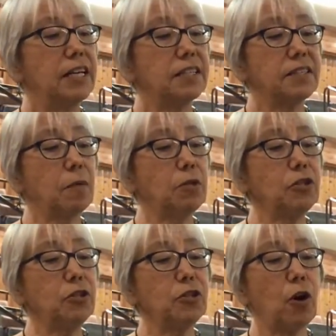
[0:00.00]
Someone
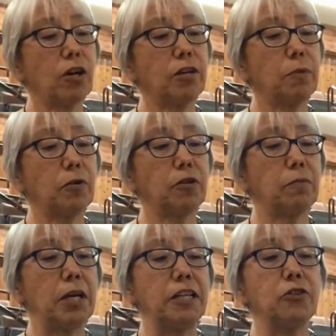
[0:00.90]
to talk about the
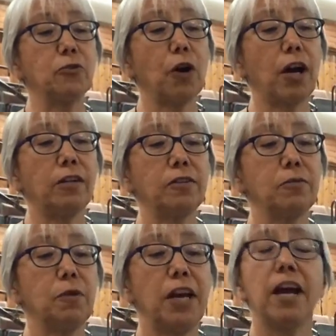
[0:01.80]
many
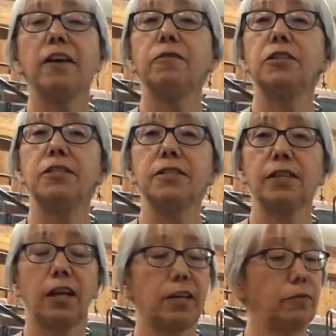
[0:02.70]
trials we have in this
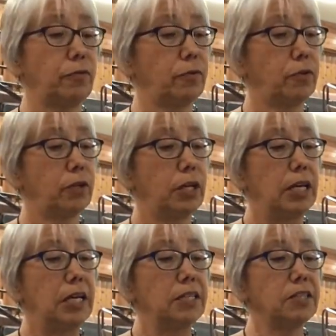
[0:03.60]
life.
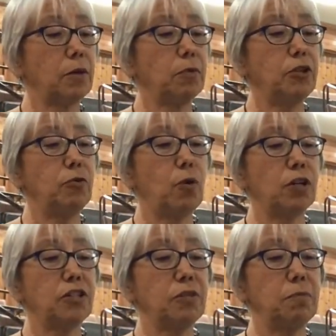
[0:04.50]
Someone you
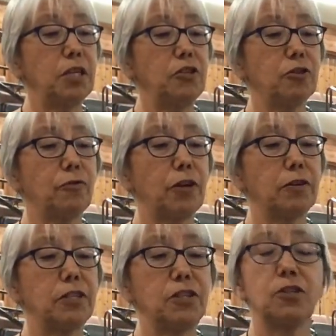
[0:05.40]
want to meet your
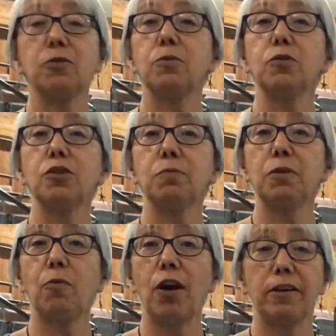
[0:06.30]
very
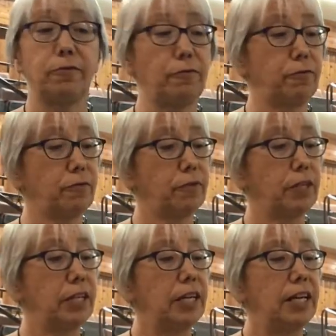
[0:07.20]
soon-to-be wife.
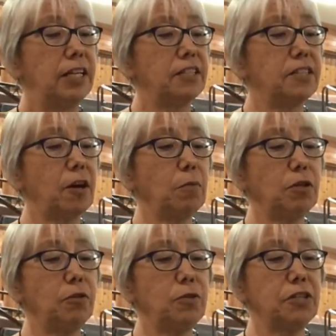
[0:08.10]

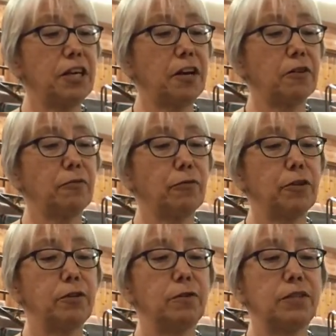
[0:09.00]
Someone who's cared for
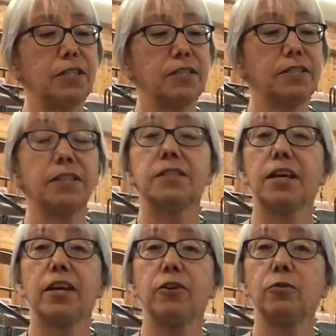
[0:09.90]
you since the
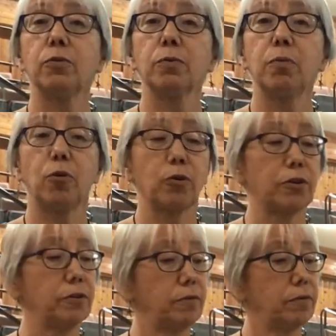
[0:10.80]
day you were
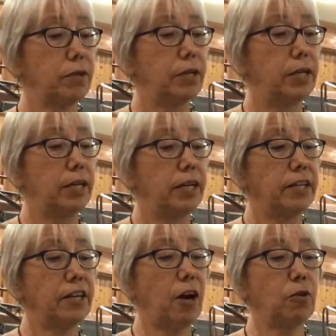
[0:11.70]
born.
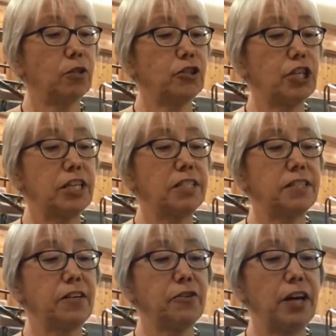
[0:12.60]
Now her
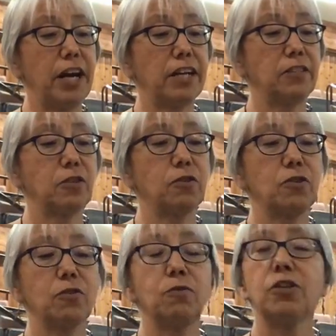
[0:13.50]
cheeks and her hands are
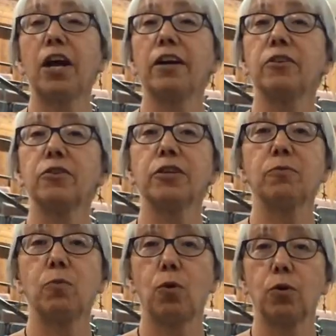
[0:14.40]
so tired
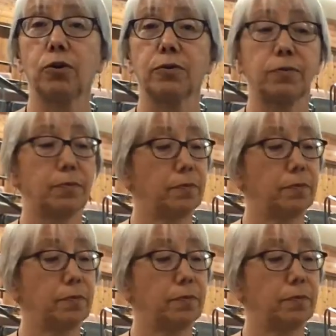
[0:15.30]
and worn.